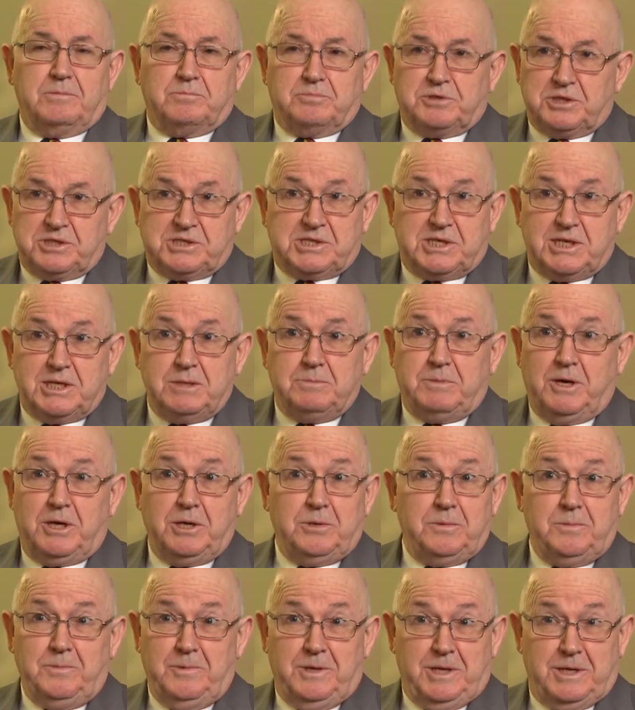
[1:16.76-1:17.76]

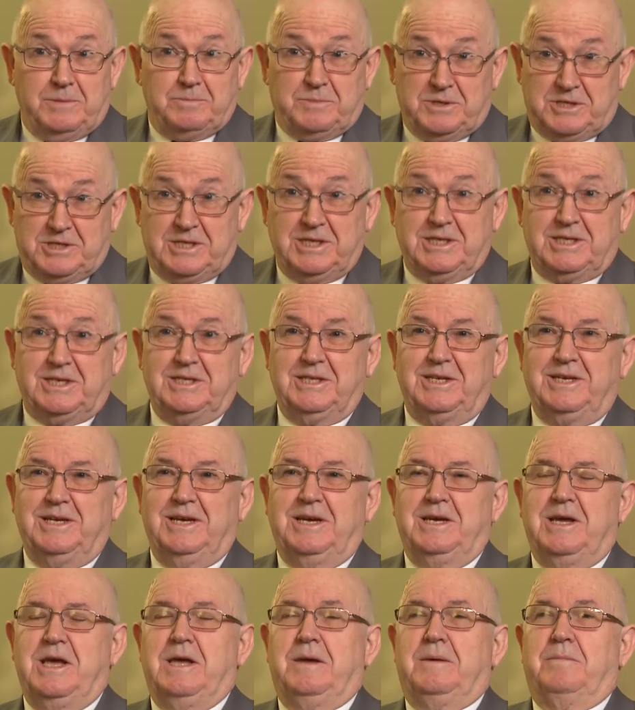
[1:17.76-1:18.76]
placebo in particular,
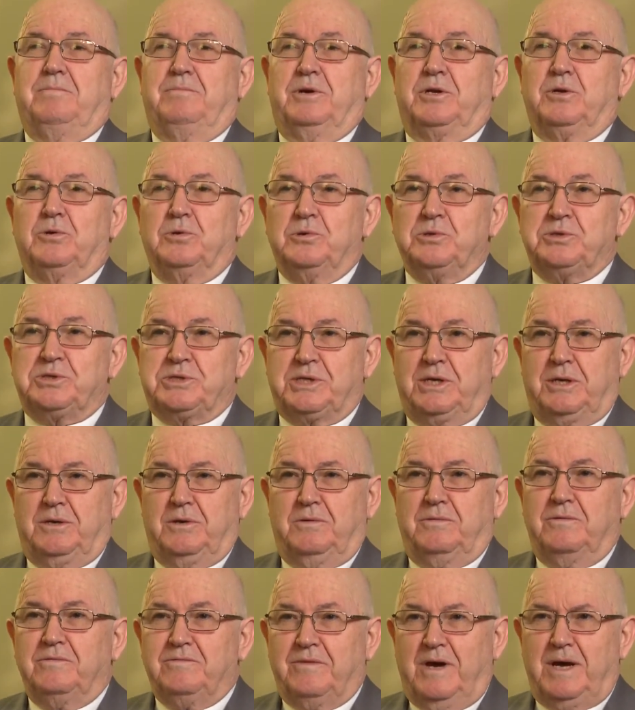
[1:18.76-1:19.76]
but
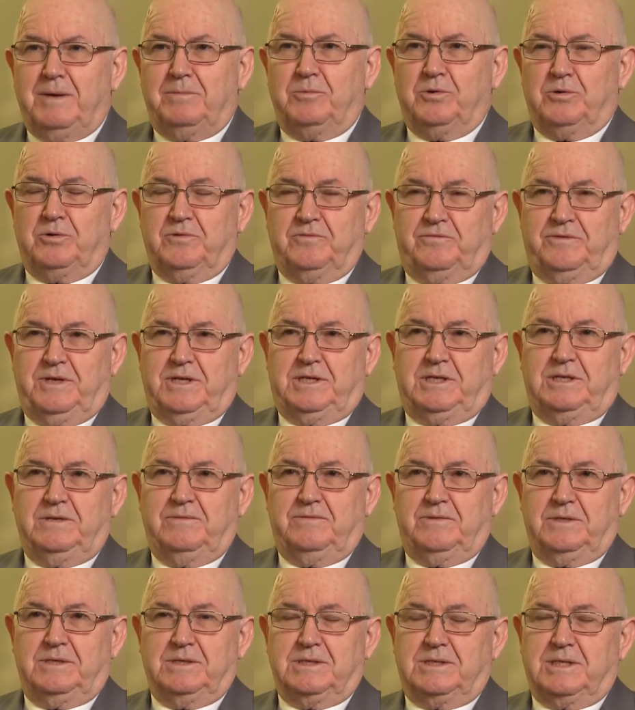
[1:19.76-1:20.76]
also far more
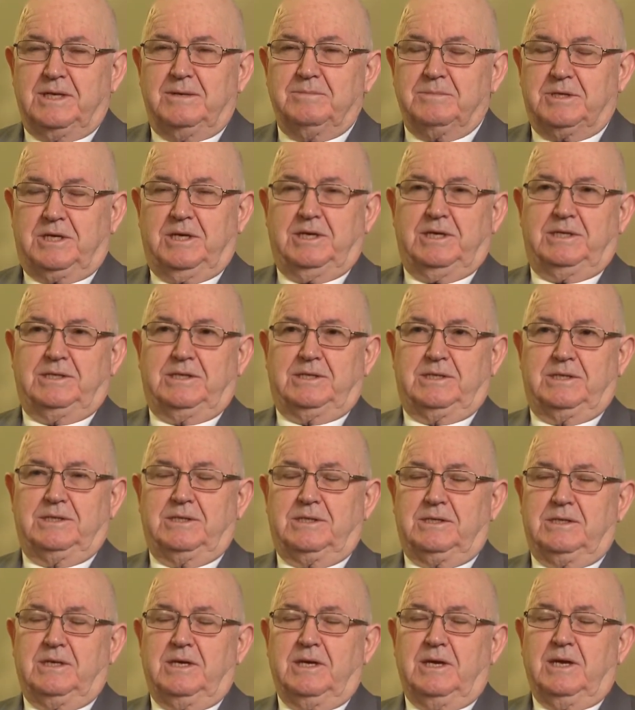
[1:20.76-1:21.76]
effective in some
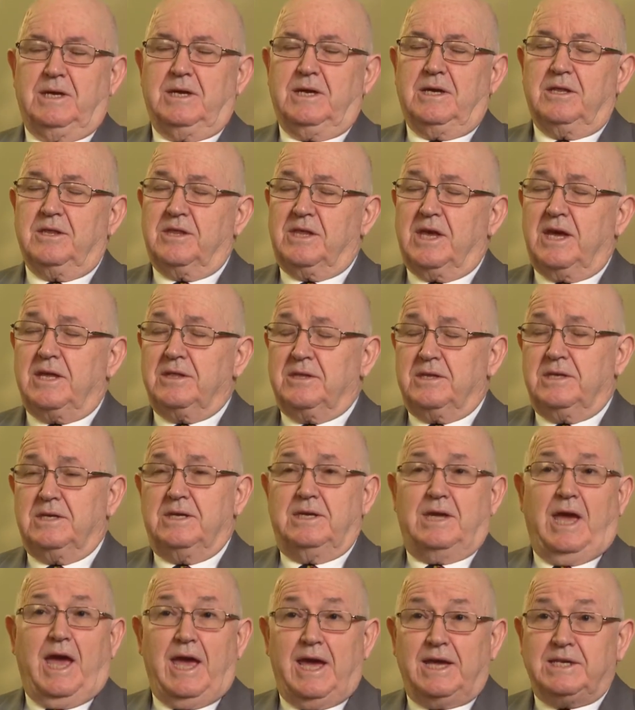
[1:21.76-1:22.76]
cases than
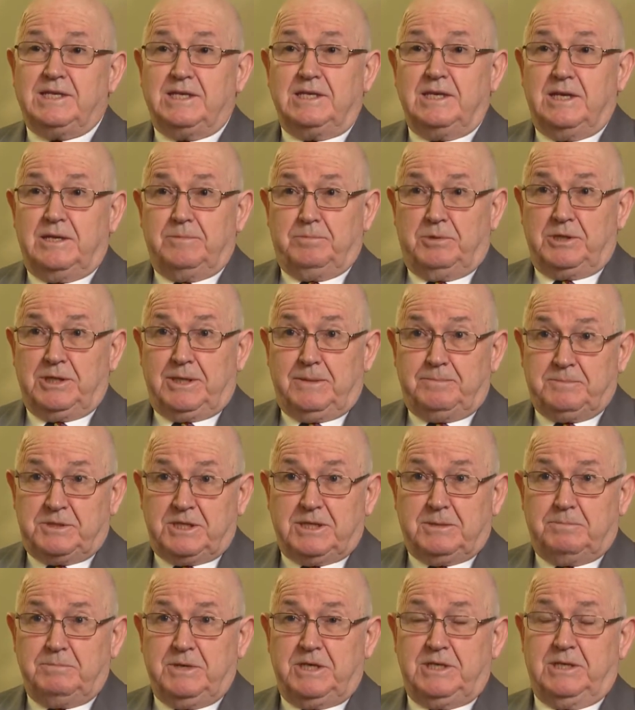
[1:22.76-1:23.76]
the
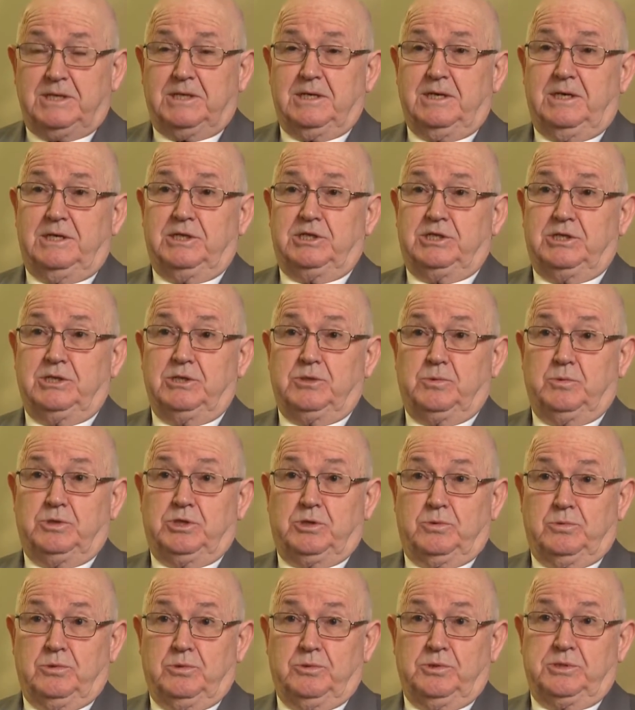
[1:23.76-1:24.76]
anti-epileptic medications,
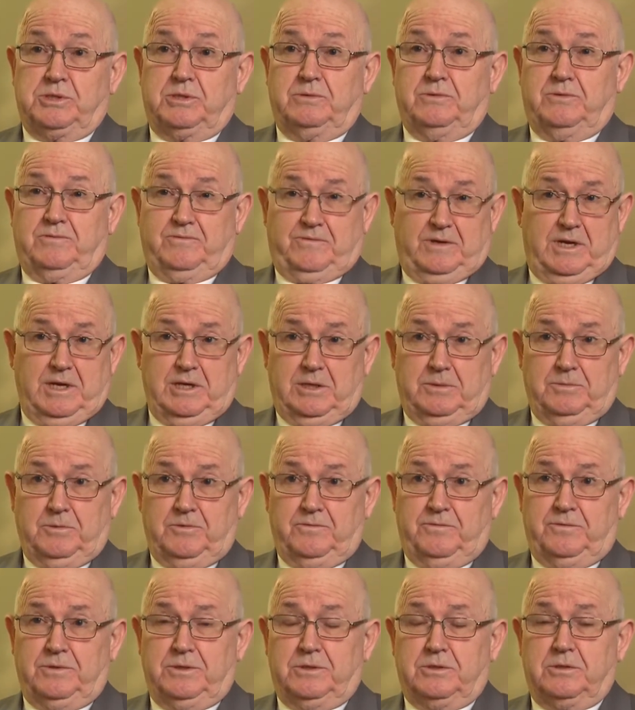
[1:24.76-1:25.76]
which are also available
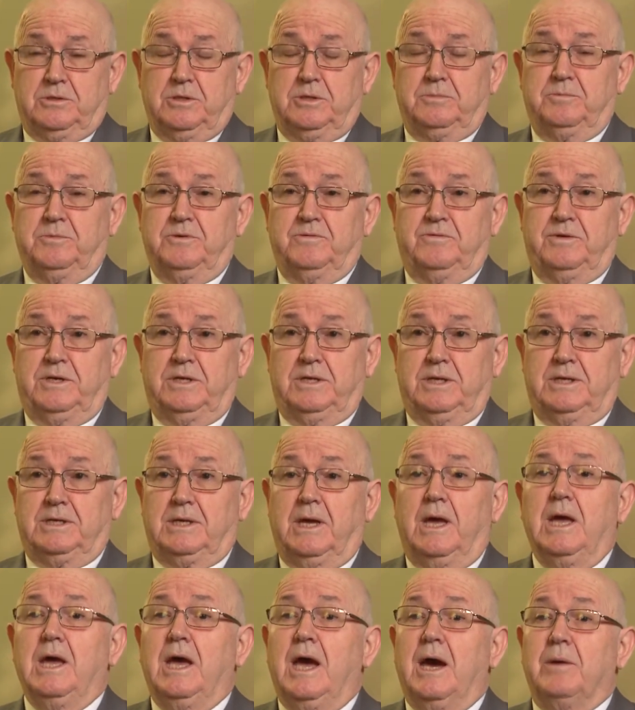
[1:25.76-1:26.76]
for the treatment of
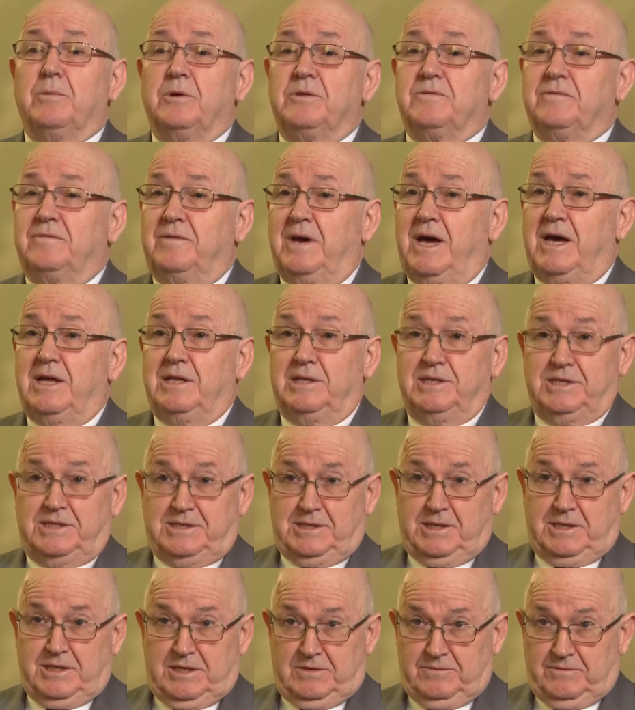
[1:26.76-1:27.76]
headache, and with far less
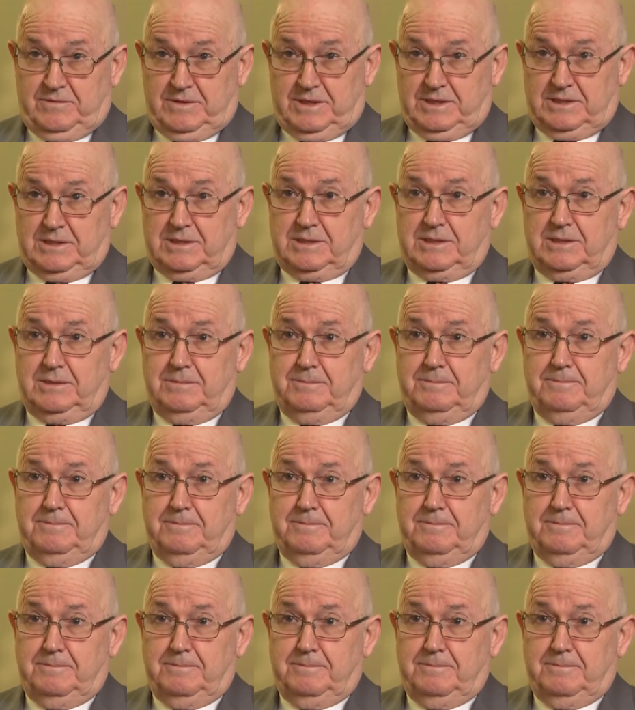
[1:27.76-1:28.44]
side effects.